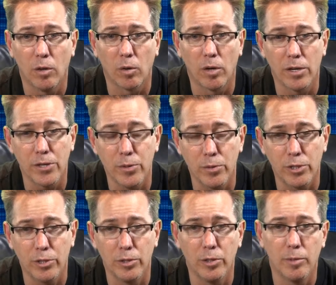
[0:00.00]
or on
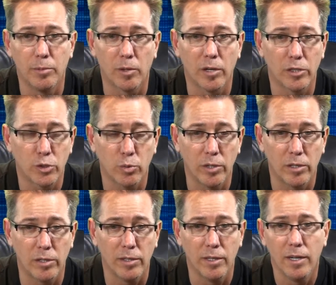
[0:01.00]
YouTube or on
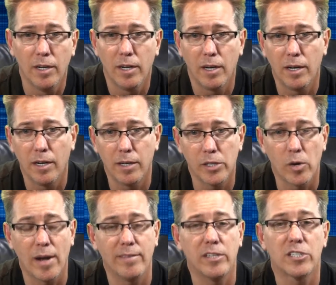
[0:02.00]
Twitter. Uh,
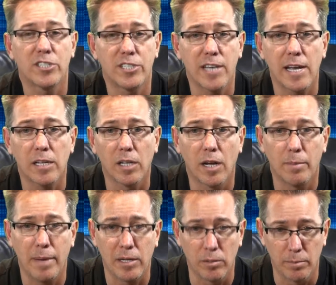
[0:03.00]
you're having a sale
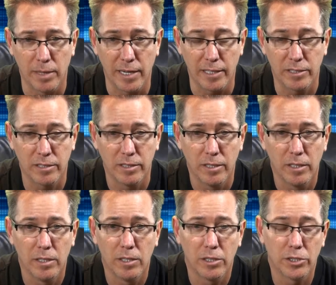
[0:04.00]
on mountain bikes.
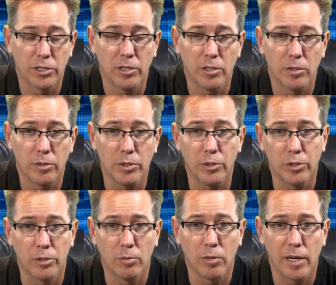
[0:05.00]
So you
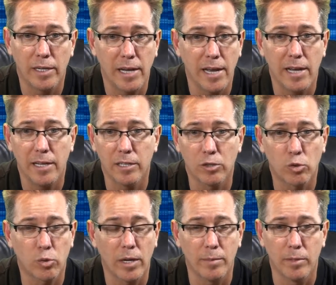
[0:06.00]
could write, hey,
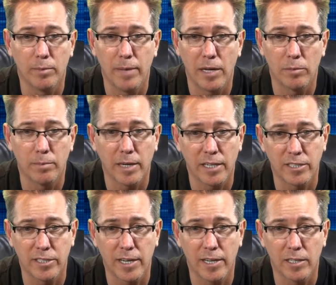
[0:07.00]
incredible mountain bike
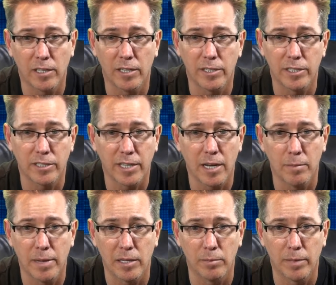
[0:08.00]
sale on
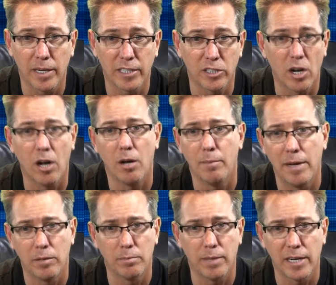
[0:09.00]
discount mountain bikes, all
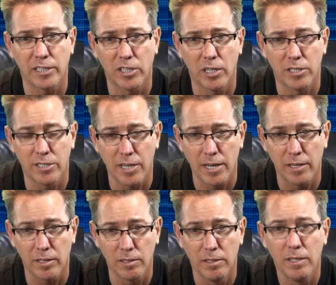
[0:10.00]
mountain bikes on
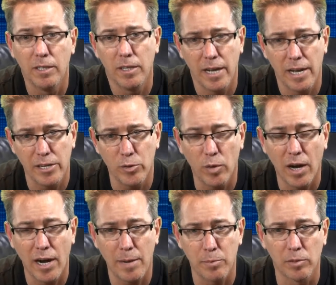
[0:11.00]
sale. And you
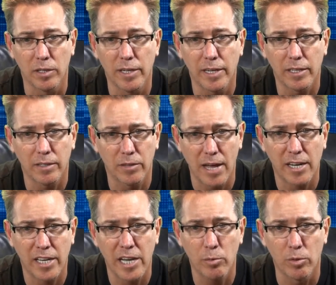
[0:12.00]
hyperlink
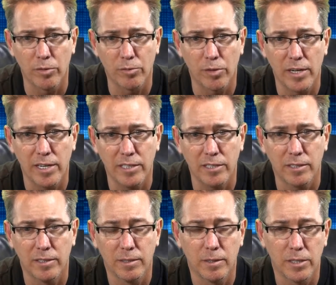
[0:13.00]
that keyword
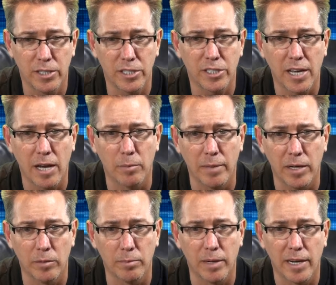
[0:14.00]
phrase, discount
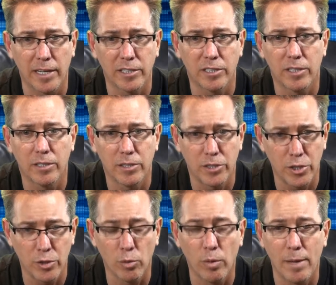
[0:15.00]
mountain bikes,
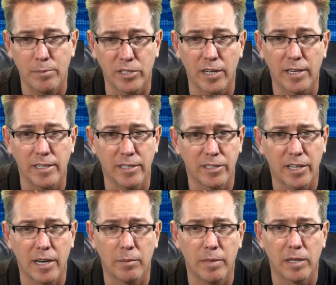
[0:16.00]
to the website,
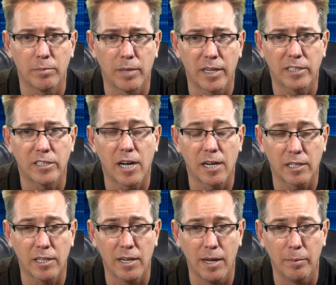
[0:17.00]

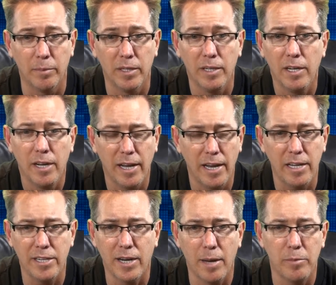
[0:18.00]
discountmountainbikes.com.
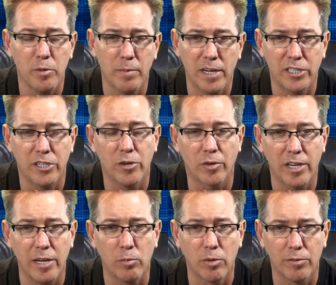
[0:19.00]
Anytime you mention your
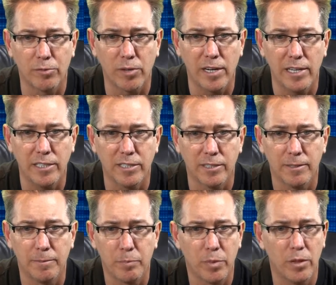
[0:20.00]
keyword phrase,
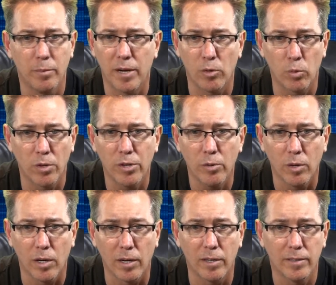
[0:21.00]
no matter where
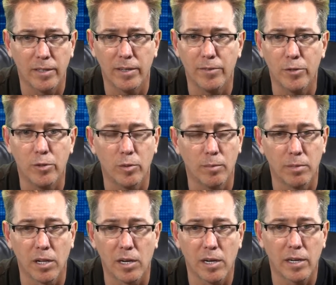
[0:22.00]
you are, if you do a
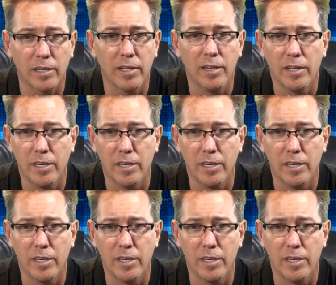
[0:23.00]
blog,